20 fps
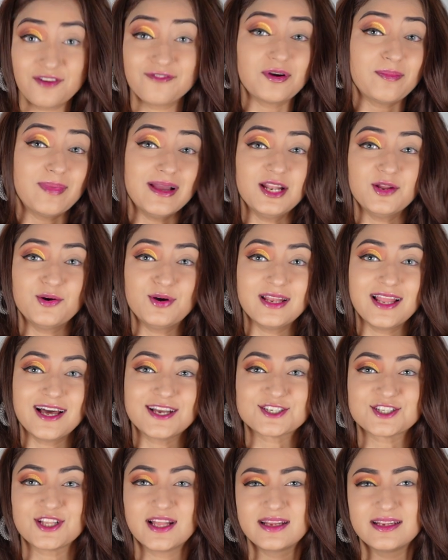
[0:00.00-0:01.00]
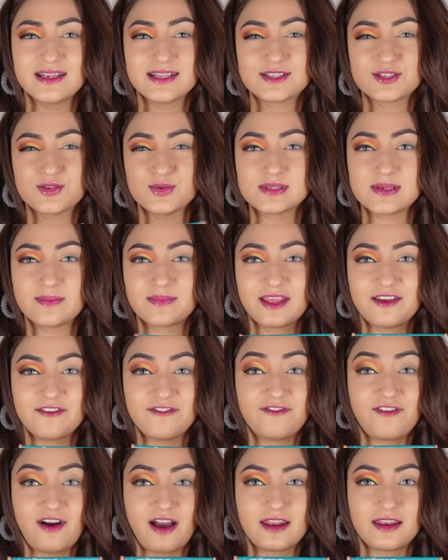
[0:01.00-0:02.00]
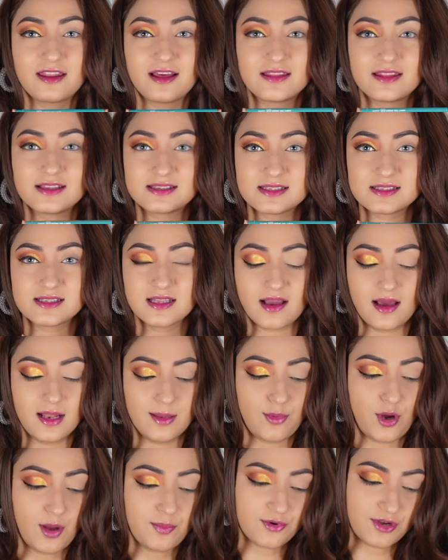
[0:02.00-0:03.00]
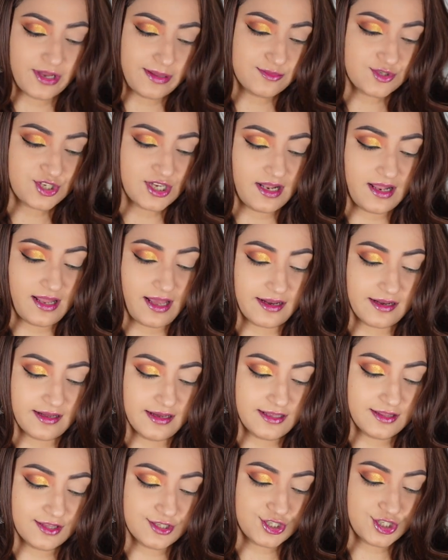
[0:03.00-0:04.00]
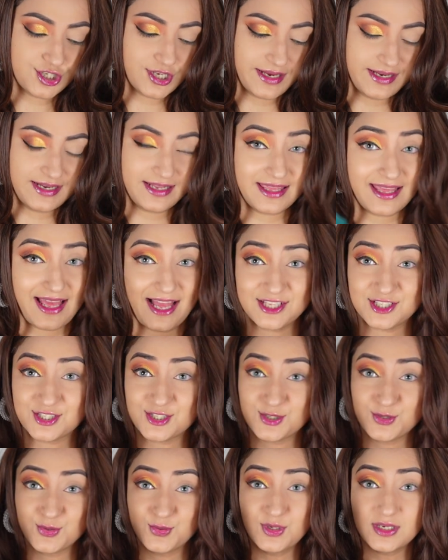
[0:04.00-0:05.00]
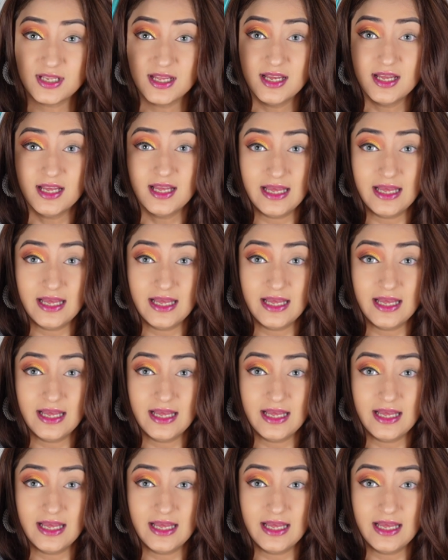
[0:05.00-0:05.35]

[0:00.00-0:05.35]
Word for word: For my lower lash line, let's do something fun. This is the Colourpop Cream Gel Liner in the shade Catsuit.